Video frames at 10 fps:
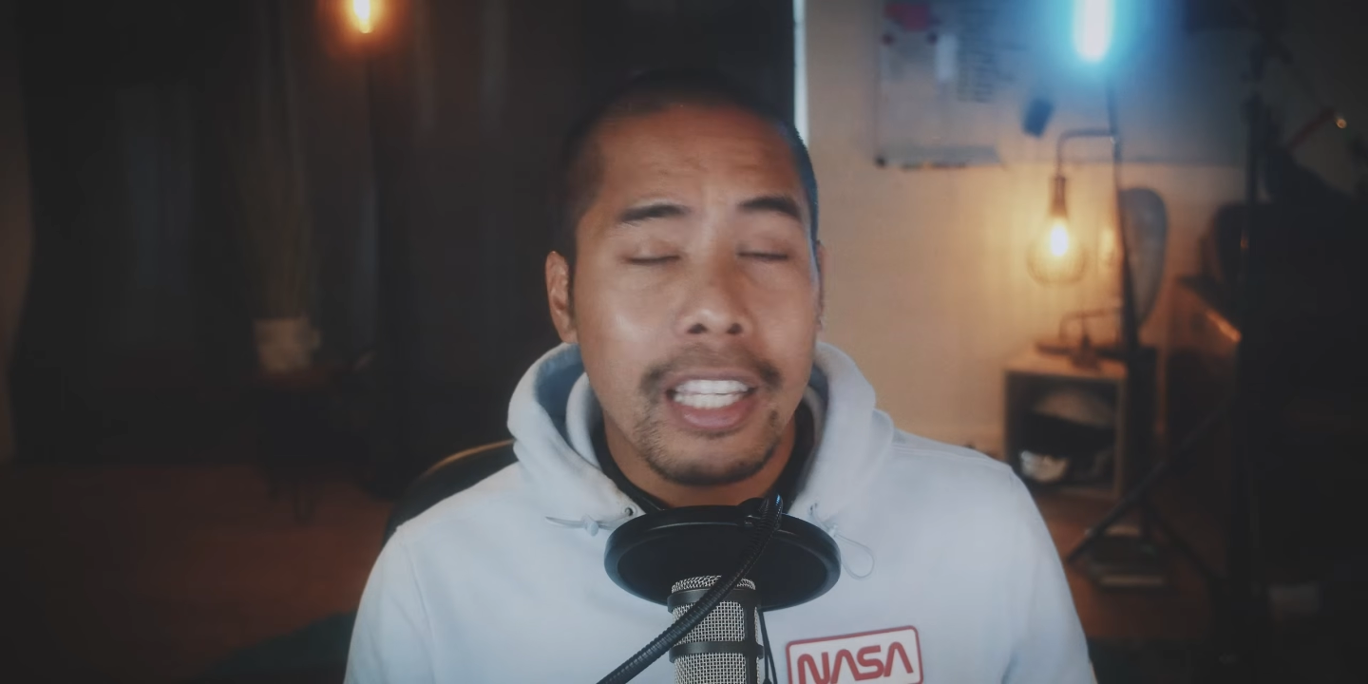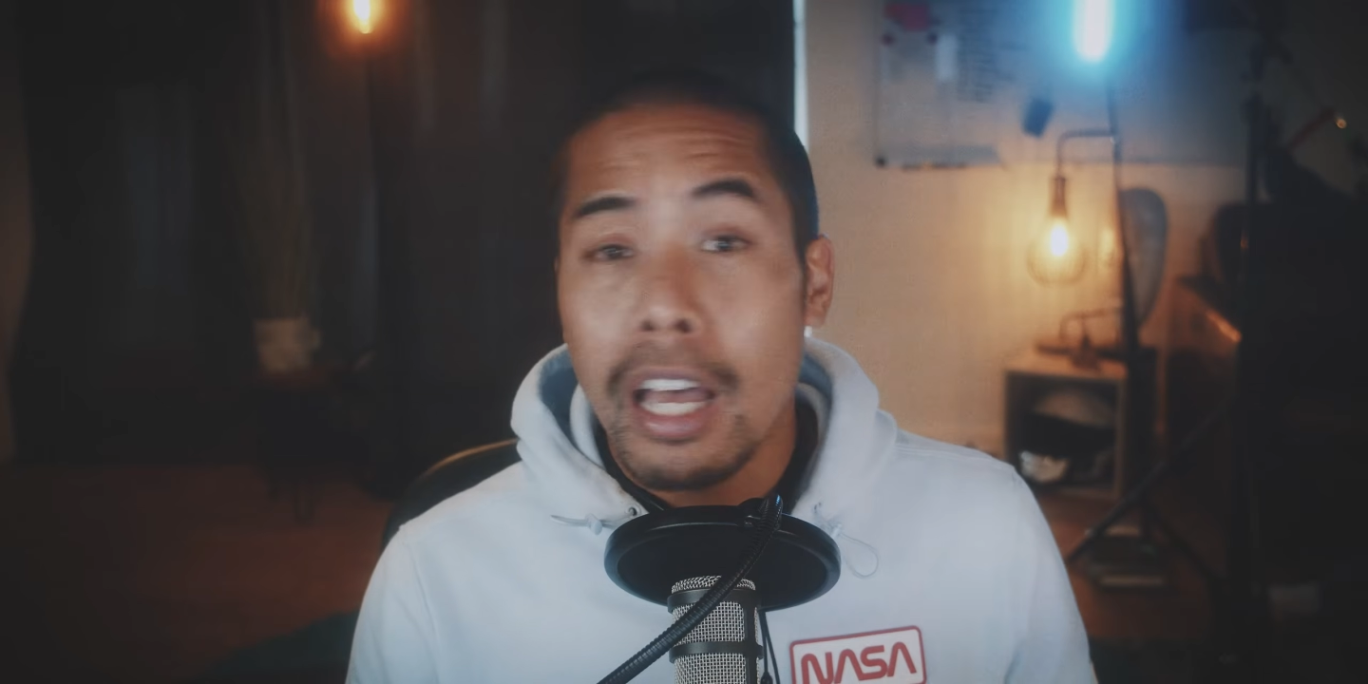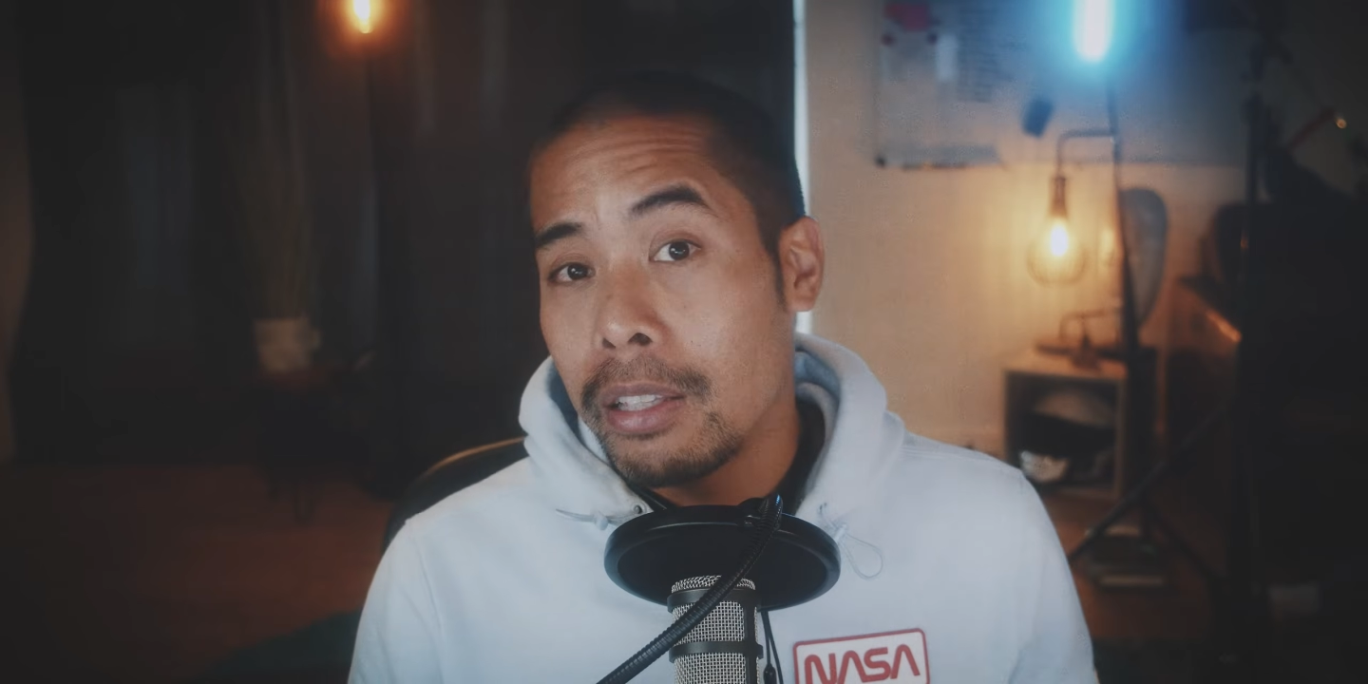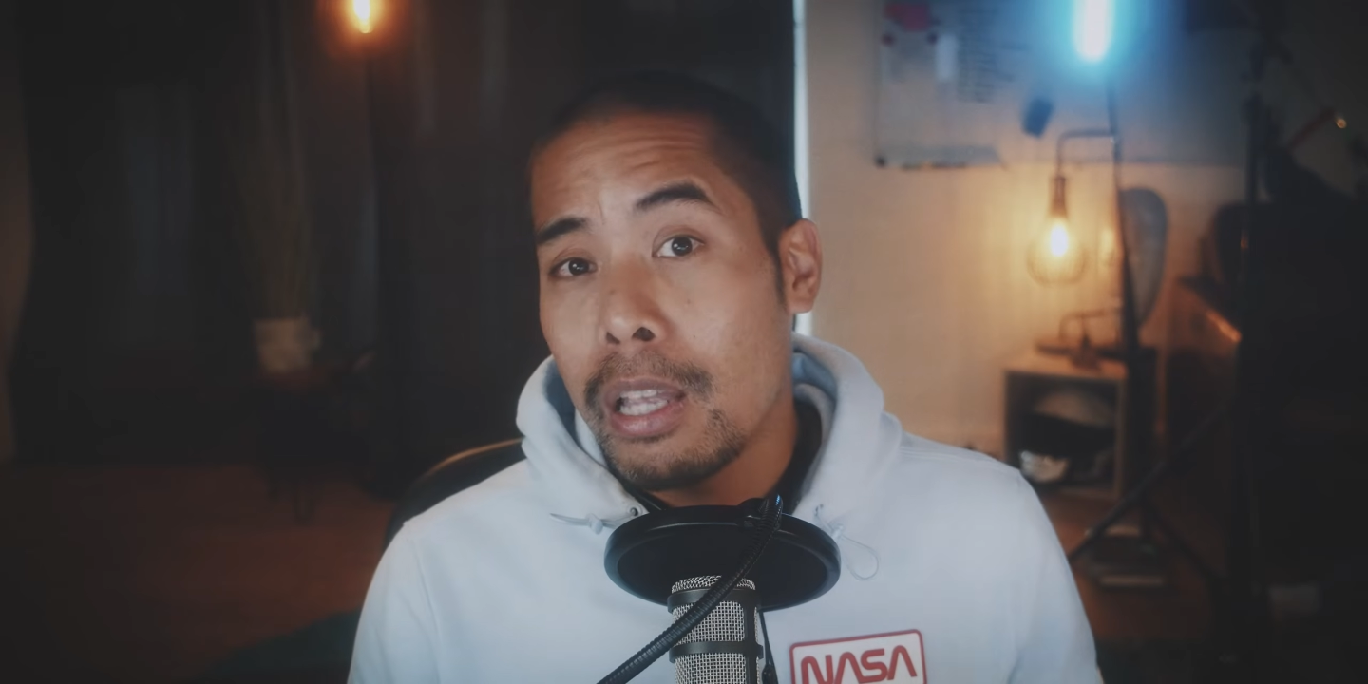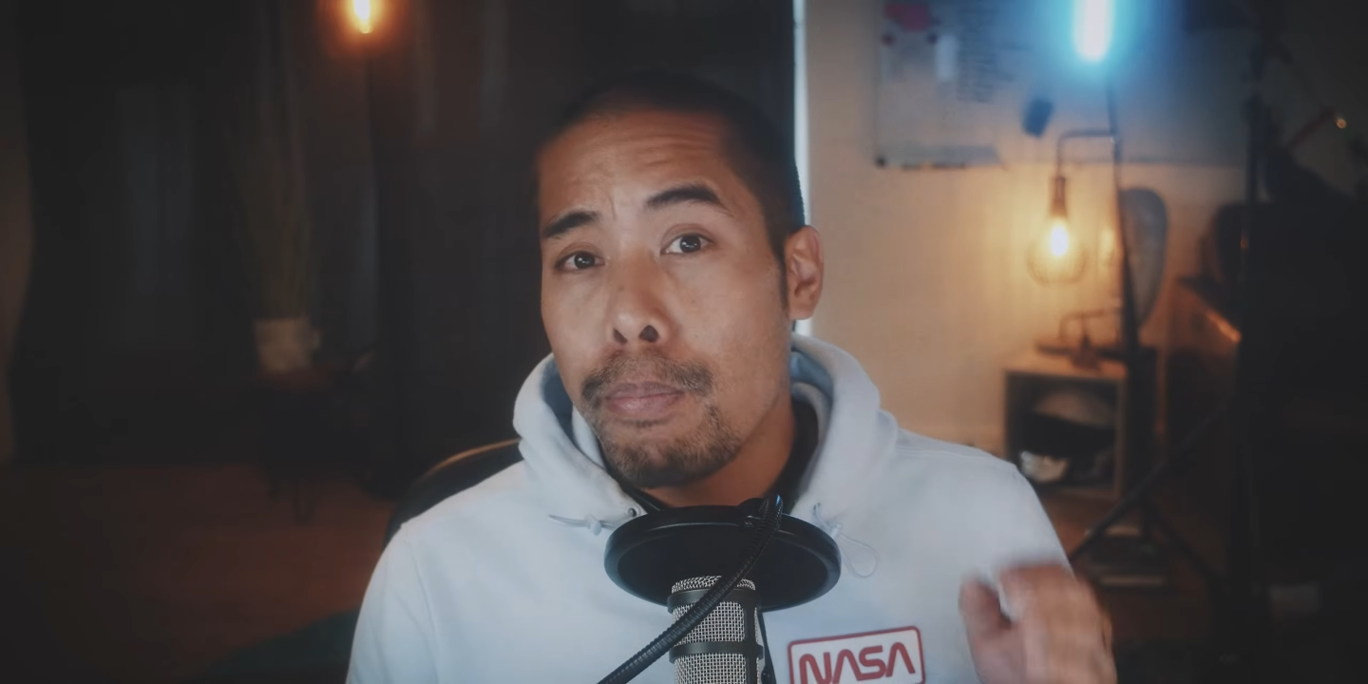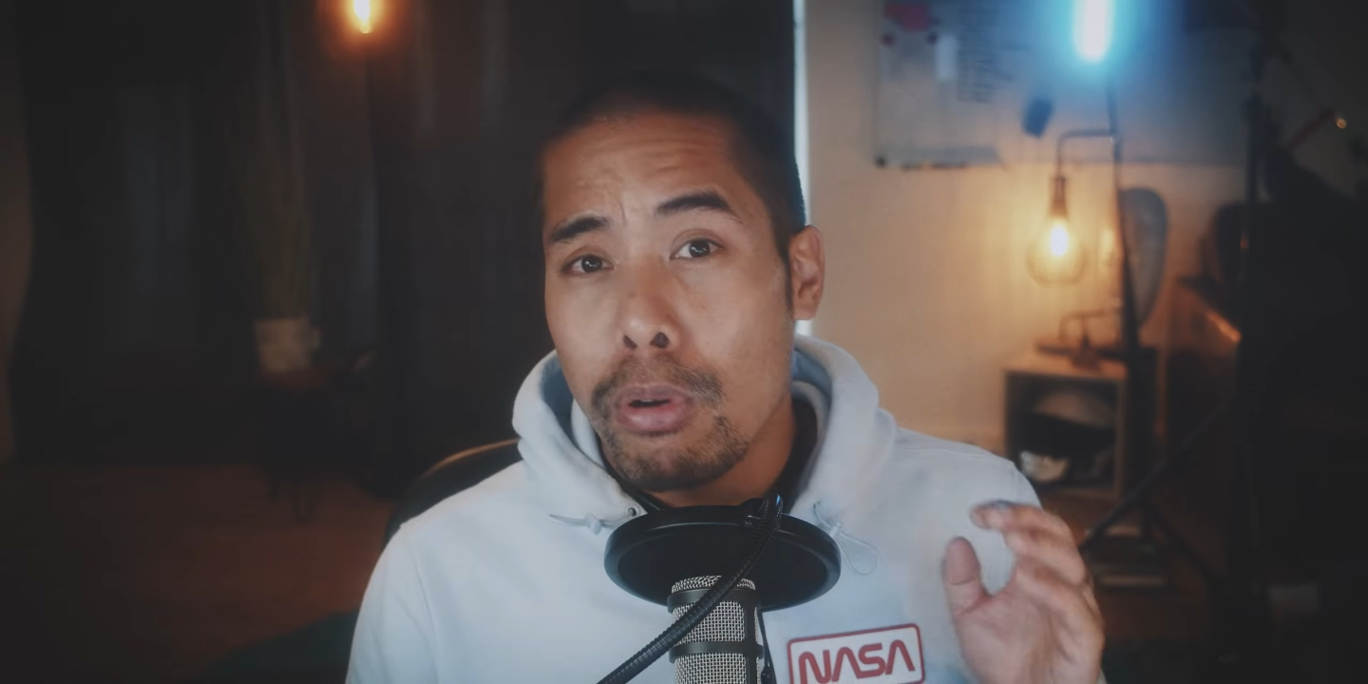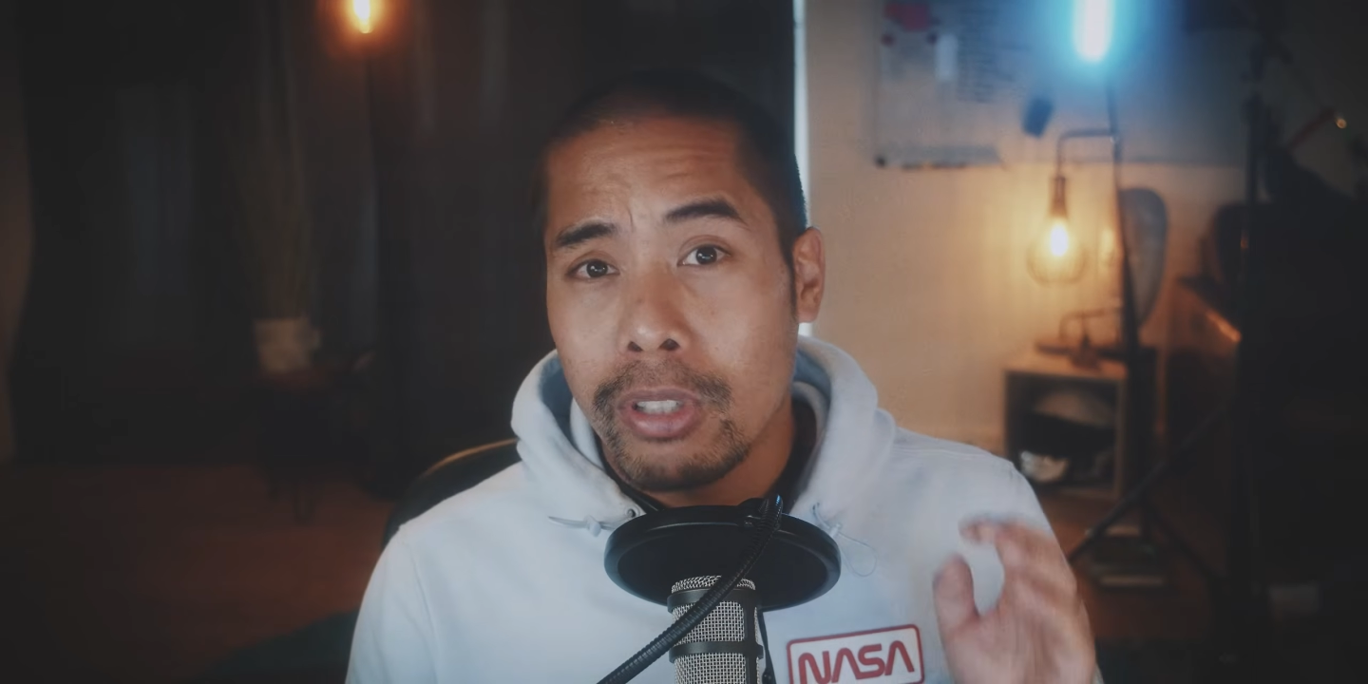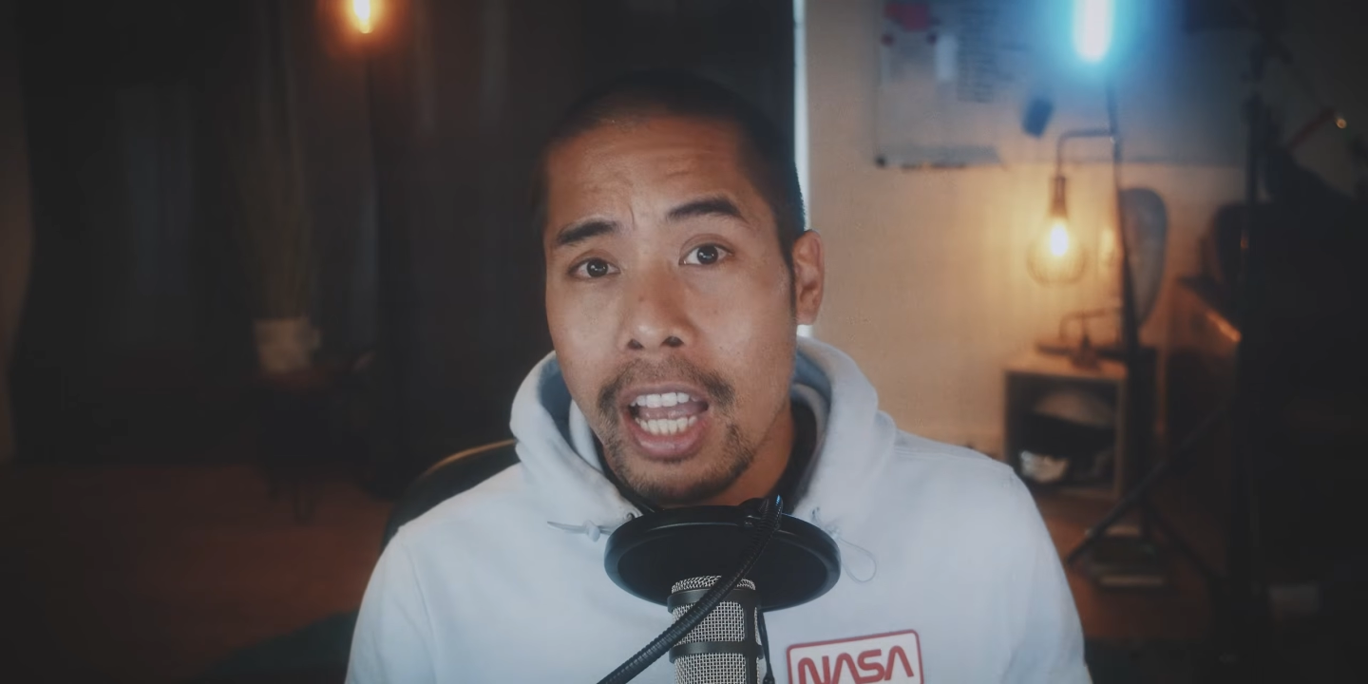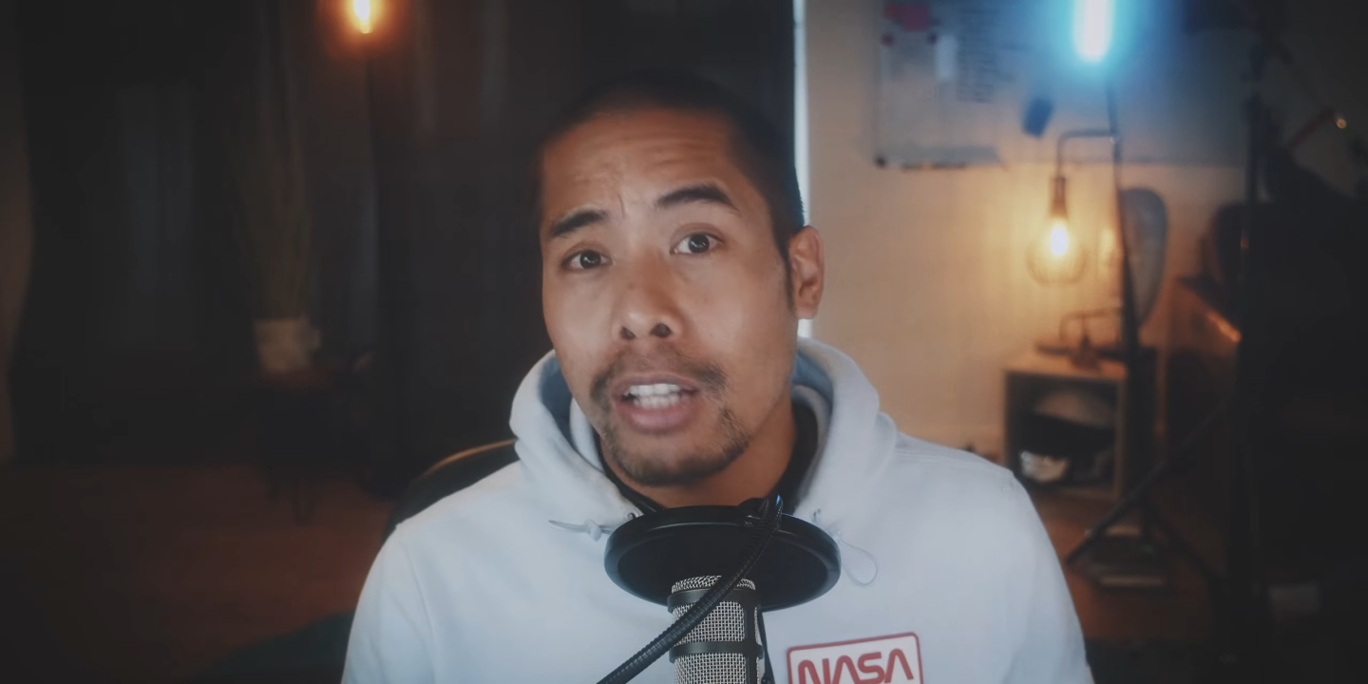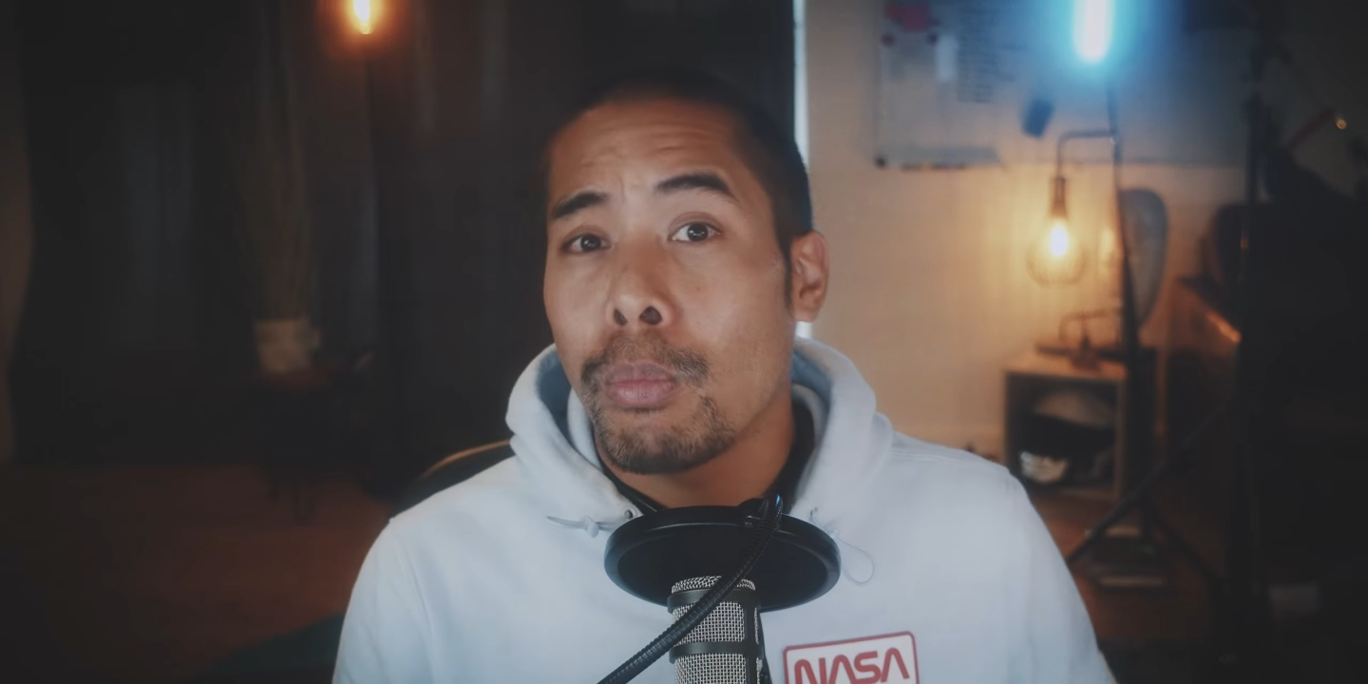yeah, they protect